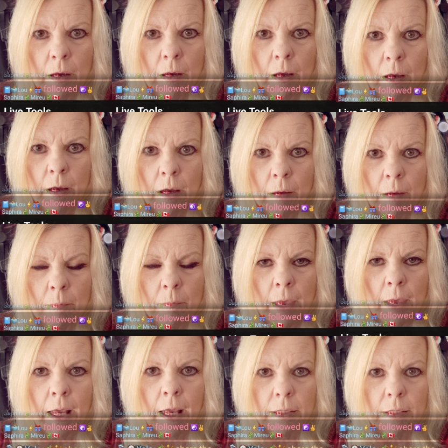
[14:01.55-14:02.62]
make
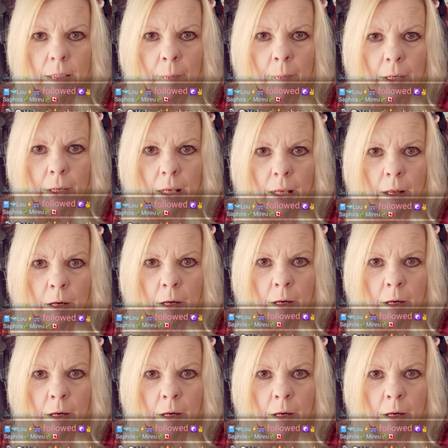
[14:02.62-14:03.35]
an admin